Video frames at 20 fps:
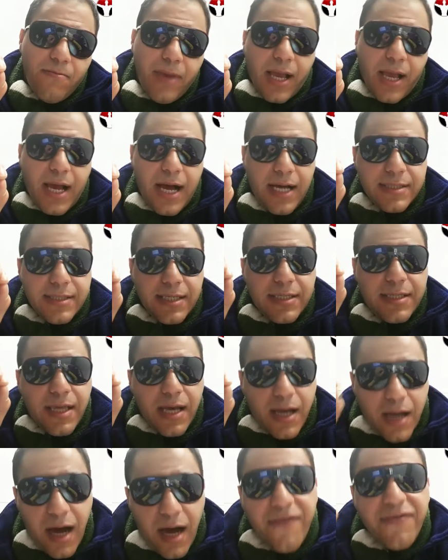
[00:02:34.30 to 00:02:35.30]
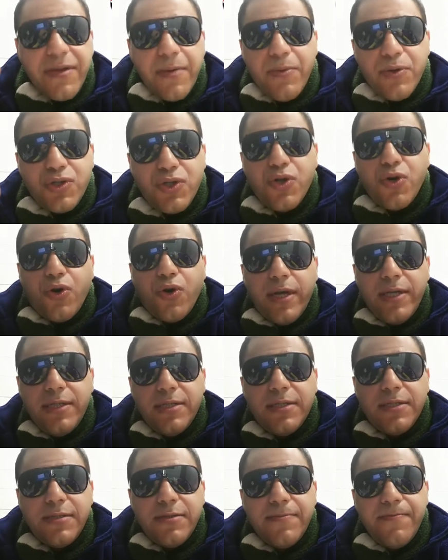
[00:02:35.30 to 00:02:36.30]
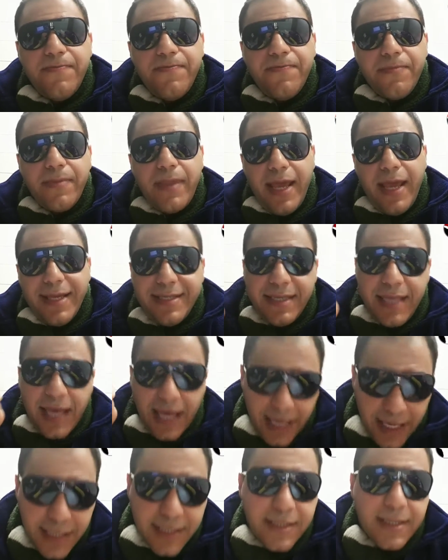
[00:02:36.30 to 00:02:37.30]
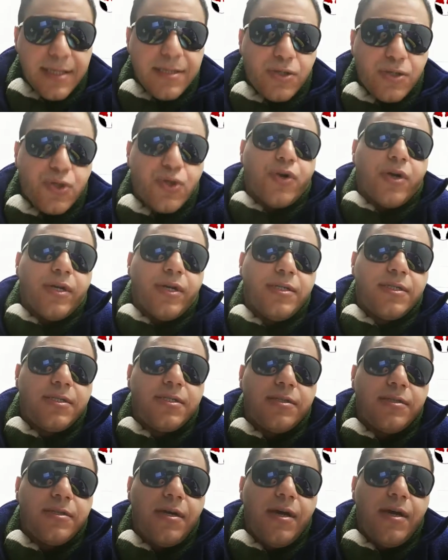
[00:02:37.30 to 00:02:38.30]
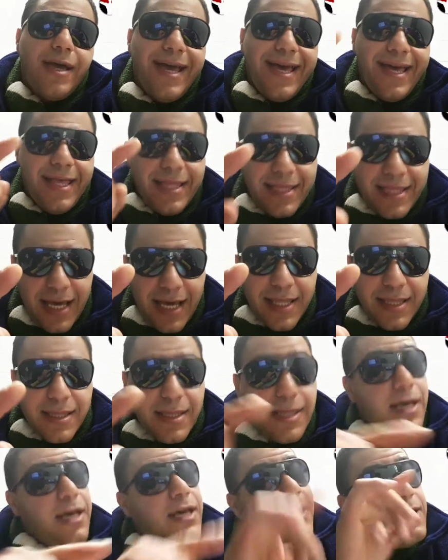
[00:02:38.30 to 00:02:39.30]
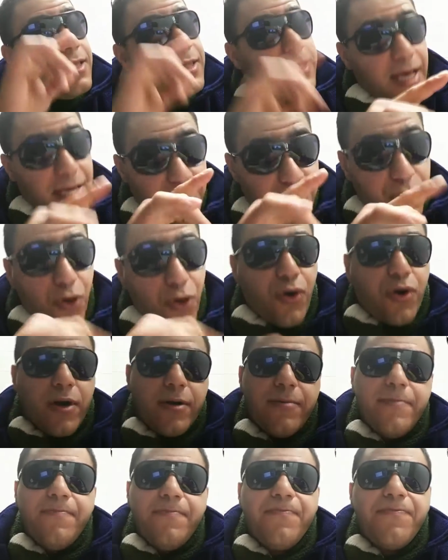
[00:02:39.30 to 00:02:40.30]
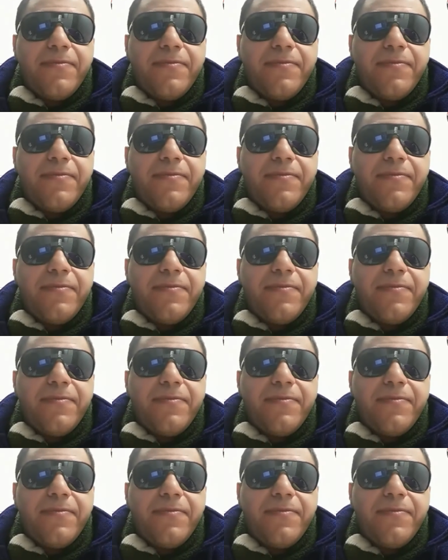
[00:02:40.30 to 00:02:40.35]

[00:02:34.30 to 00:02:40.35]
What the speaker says: because it's the comfortable choice, it's the easiest choice than that door.